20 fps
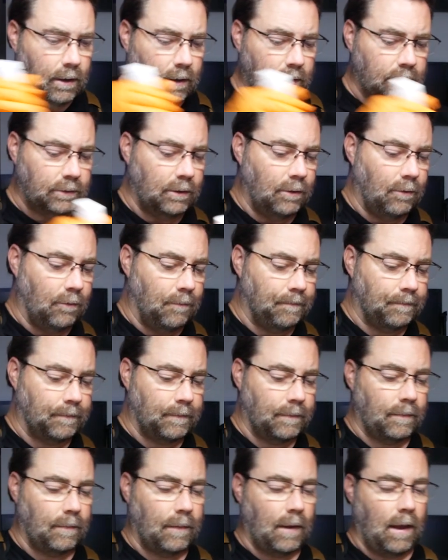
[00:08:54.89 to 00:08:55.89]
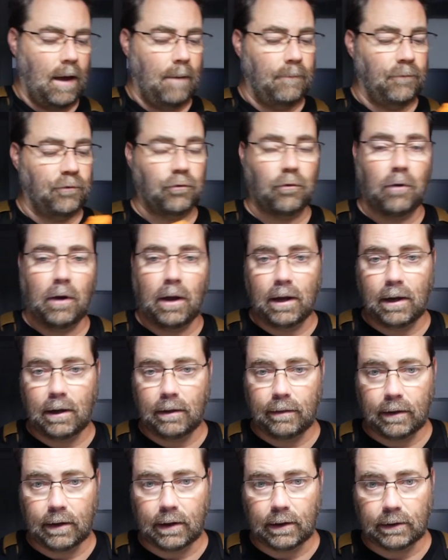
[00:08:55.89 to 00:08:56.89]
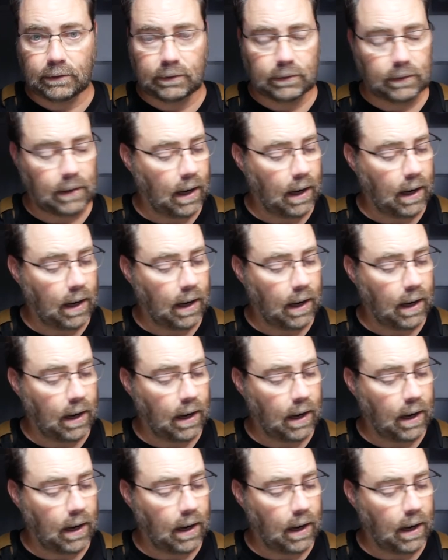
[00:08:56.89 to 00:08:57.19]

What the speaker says: So I'm trying this